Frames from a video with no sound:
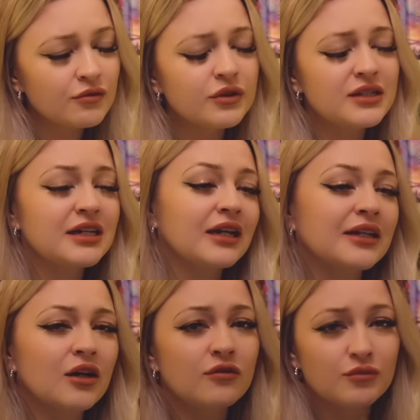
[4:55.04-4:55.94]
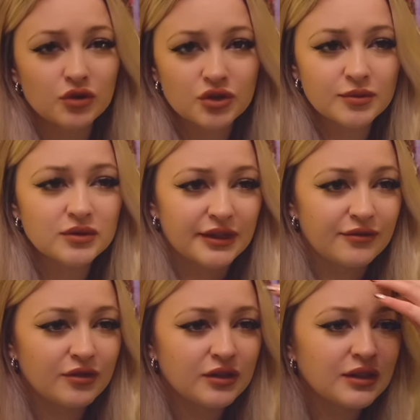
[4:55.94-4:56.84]
retelling of multiple
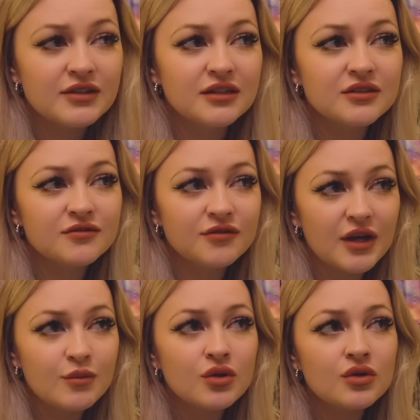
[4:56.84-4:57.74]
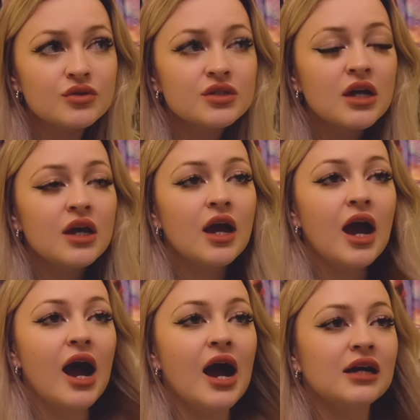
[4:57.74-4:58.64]
different tales and fables
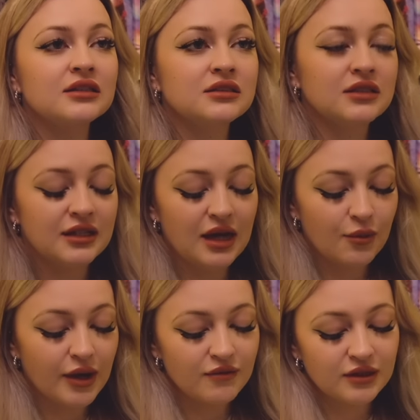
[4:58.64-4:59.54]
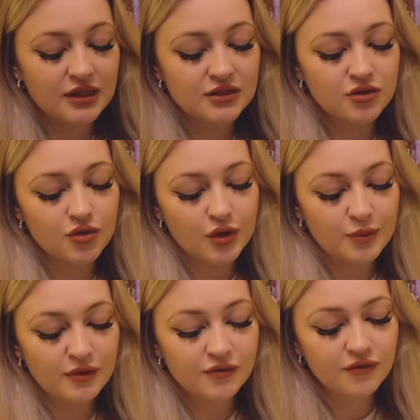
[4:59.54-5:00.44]
and yeah we have like this
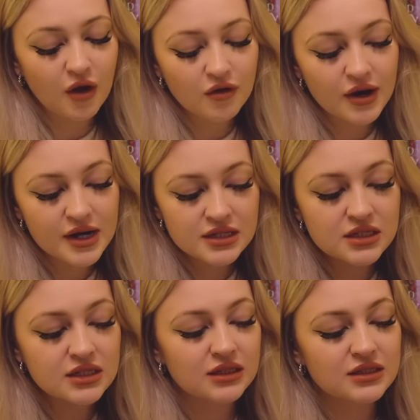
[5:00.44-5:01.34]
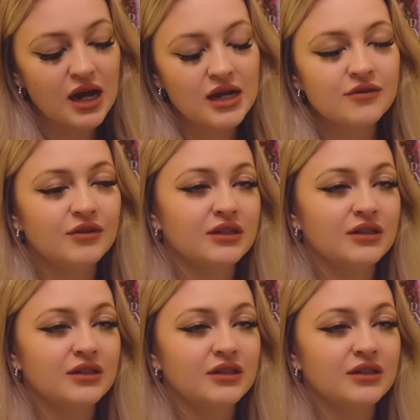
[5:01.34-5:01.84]
creepy forest that's kind of